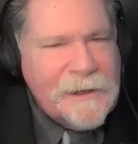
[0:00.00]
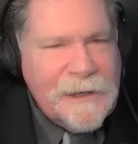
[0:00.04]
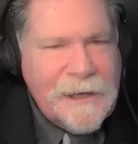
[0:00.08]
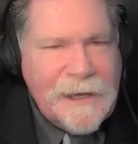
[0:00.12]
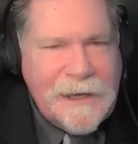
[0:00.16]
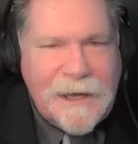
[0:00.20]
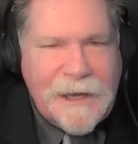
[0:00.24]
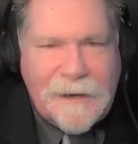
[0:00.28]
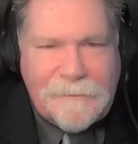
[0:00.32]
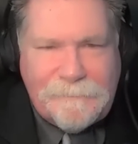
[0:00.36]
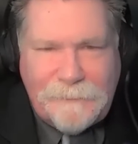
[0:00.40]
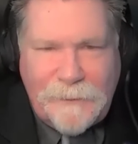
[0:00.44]
He
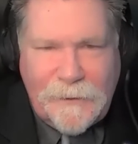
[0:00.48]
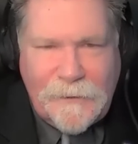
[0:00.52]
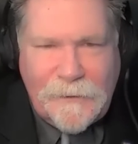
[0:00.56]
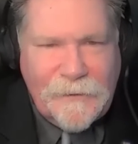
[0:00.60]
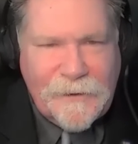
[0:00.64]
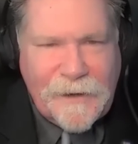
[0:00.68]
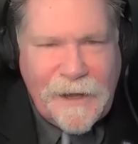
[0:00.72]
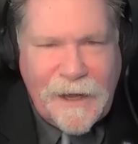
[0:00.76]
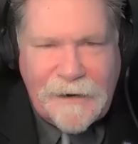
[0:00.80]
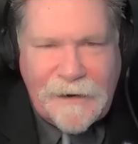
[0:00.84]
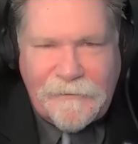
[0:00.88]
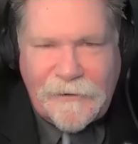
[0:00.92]
got pulled
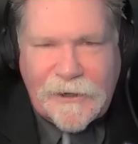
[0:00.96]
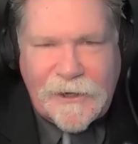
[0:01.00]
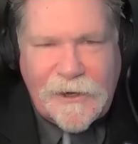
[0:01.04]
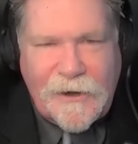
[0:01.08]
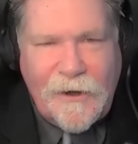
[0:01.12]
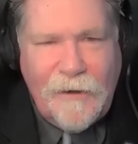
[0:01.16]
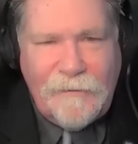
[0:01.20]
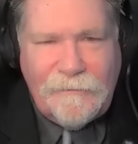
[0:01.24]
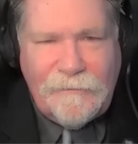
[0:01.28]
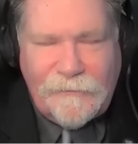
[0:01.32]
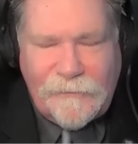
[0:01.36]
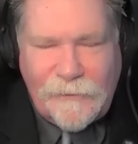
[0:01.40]
out of
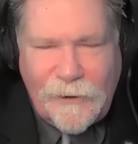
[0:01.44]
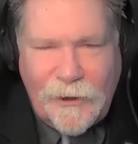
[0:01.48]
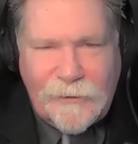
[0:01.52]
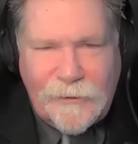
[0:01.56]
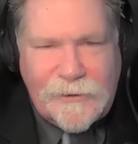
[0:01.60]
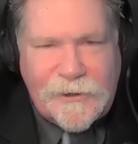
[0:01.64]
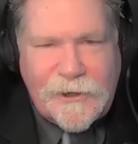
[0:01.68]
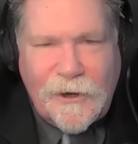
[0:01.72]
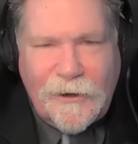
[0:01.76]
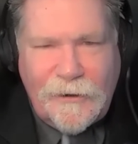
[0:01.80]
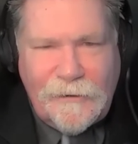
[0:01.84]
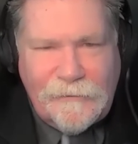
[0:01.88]
a
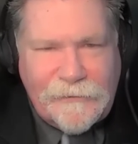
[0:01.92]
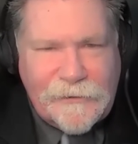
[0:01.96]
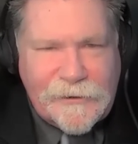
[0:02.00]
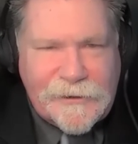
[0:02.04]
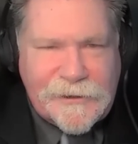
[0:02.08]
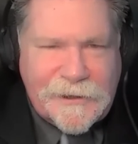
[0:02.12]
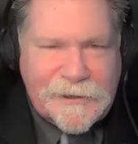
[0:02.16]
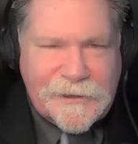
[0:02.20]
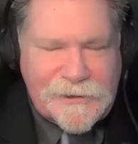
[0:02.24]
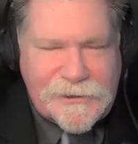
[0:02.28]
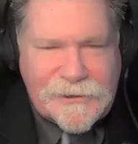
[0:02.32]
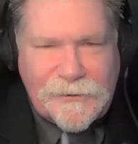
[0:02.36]
road culvert
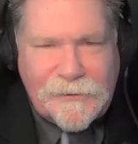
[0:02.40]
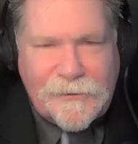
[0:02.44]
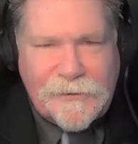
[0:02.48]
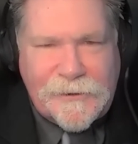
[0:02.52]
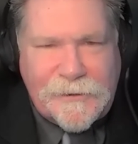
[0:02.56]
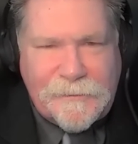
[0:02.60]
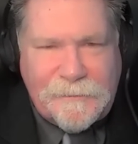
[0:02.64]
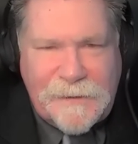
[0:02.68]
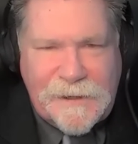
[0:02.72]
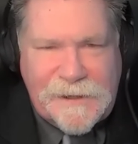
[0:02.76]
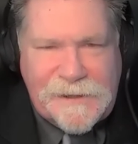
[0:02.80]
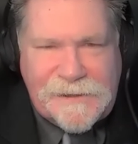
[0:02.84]
and torn to
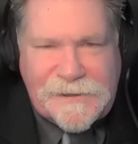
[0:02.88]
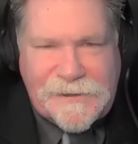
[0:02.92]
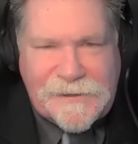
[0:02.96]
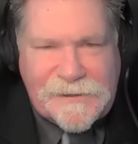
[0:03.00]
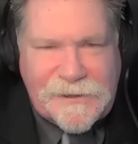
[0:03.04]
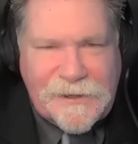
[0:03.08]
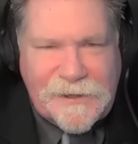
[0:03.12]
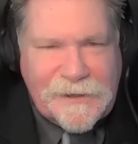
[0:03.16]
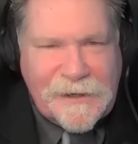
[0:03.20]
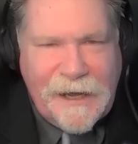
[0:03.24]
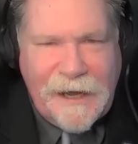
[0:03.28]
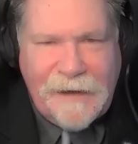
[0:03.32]
pieces
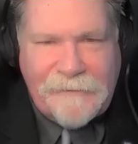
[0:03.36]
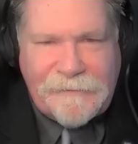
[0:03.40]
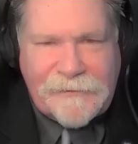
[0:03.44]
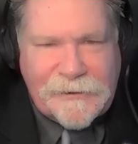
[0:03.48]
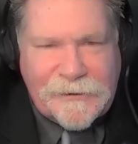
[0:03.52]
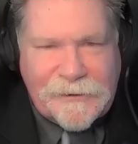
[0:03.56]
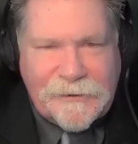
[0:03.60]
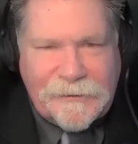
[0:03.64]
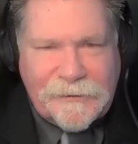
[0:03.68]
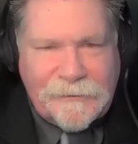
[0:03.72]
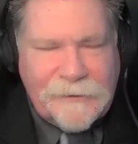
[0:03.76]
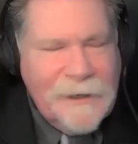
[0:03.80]
in the
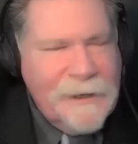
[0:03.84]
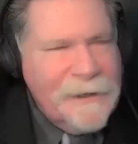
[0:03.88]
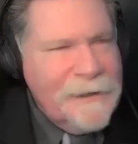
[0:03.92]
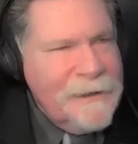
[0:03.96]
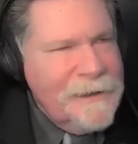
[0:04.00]
afternoon.